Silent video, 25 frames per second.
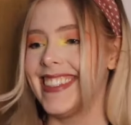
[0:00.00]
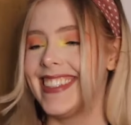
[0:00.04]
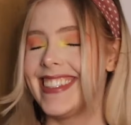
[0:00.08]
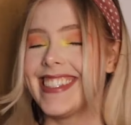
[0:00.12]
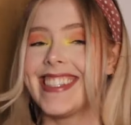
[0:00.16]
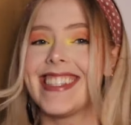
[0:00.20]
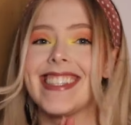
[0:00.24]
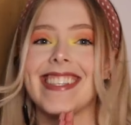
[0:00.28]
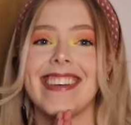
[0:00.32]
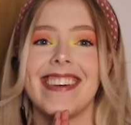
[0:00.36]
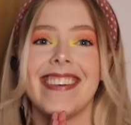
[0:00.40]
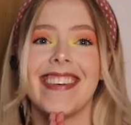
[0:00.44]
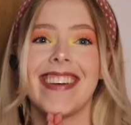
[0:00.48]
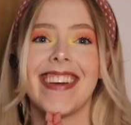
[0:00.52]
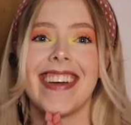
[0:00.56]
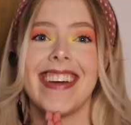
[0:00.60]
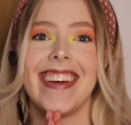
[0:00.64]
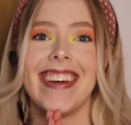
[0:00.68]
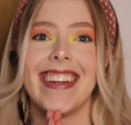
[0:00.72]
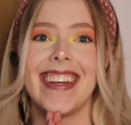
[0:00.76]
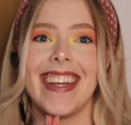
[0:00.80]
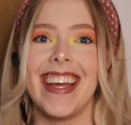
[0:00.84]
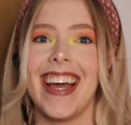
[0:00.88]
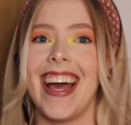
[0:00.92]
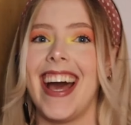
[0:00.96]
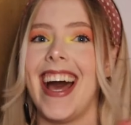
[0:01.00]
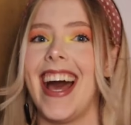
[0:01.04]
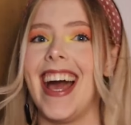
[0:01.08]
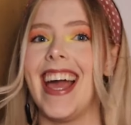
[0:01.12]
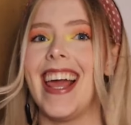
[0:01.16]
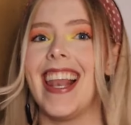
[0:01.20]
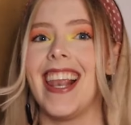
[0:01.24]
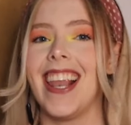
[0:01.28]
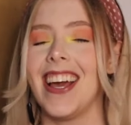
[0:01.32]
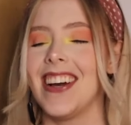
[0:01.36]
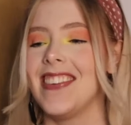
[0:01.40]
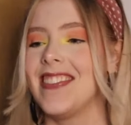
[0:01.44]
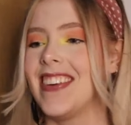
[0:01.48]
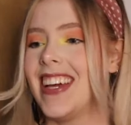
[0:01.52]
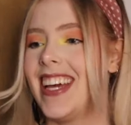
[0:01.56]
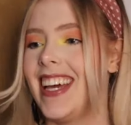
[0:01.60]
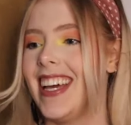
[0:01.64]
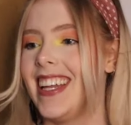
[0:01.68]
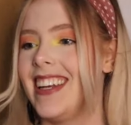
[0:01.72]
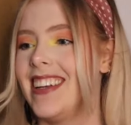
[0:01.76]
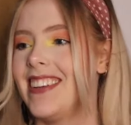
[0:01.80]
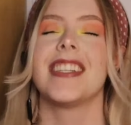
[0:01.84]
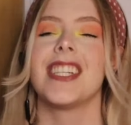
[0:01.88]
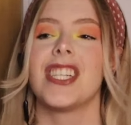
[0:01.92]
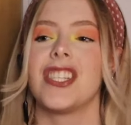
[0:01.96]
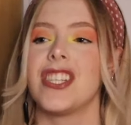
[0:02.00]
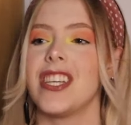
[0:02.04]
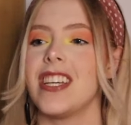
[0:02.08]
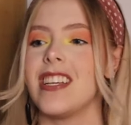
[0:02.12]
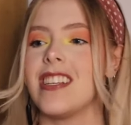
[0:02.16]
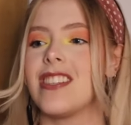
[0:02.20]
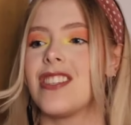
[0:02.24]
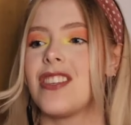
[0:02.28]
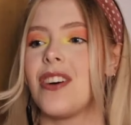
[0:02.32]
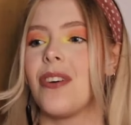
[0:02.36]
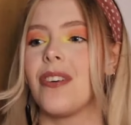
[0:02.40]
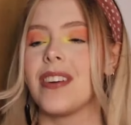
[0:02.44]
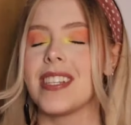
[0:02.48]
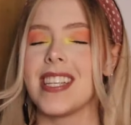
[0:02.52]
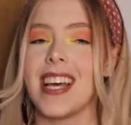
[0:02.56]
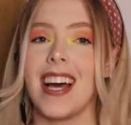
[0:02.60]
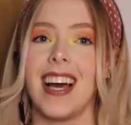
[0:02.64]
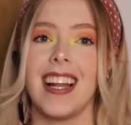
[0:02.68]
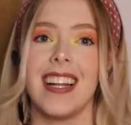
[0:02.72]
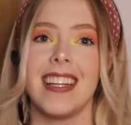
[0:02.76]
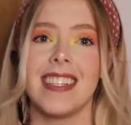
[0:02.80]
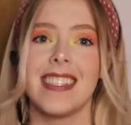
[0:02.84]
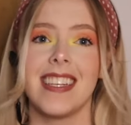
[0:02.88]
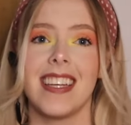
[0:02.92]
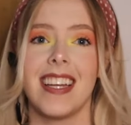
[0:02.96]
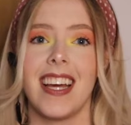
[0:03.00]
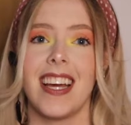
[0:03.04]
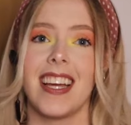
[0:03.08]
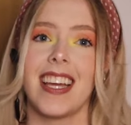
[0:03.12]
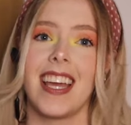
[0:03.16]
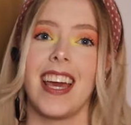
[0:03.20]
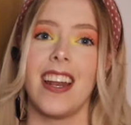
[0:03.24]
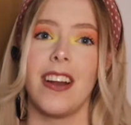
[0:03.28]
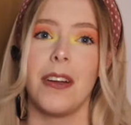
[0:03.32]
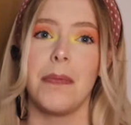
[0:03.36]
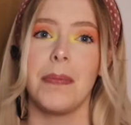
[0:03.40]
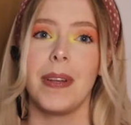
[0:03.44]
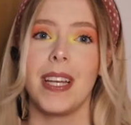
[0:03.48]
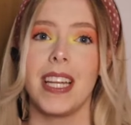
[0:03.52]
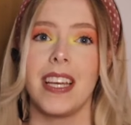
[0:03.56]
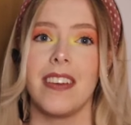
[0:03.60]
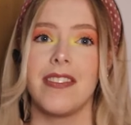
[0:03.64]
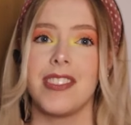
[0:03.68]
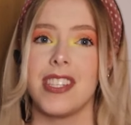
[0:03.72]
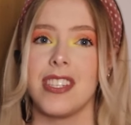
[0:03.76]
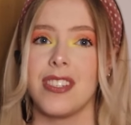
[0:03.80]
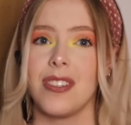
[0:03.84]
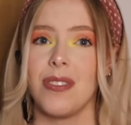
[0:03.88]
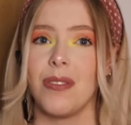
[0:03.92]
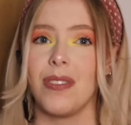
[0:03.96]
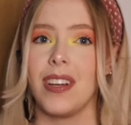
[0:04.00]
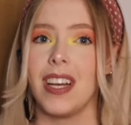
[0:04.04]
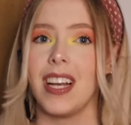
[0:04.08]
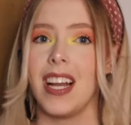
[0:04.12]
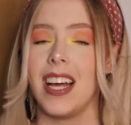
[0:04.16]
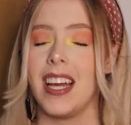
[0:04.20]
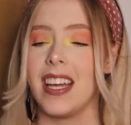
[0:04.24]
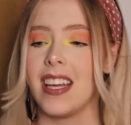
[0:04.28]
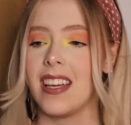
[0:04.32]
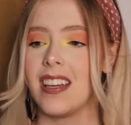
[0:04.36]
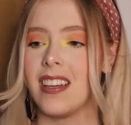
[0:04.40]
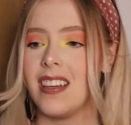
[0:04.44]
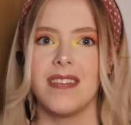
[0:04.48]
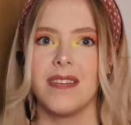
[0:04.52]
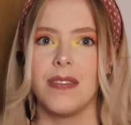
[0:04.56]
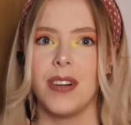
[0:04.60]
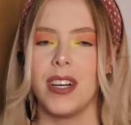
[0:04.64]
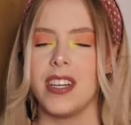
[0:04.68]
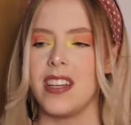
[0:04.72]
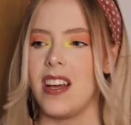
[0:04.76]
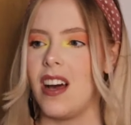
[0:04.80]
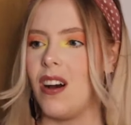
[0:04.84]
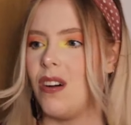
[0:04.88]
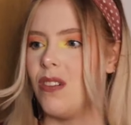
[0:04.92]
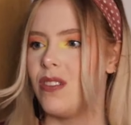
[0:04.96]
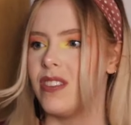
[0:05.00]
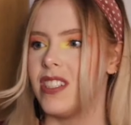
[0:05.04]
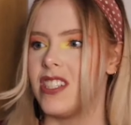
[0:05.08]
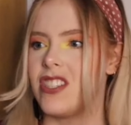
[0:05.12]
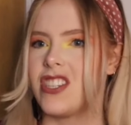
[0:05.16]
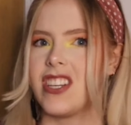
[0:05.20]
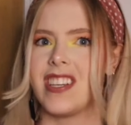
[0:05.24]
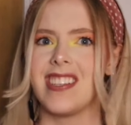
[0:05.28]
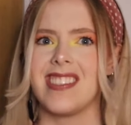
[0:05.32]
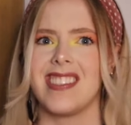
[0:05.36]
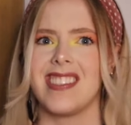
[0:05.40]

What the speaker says: So good. I love it. She's so talented. I cannot believe she's only like, what, how old is she?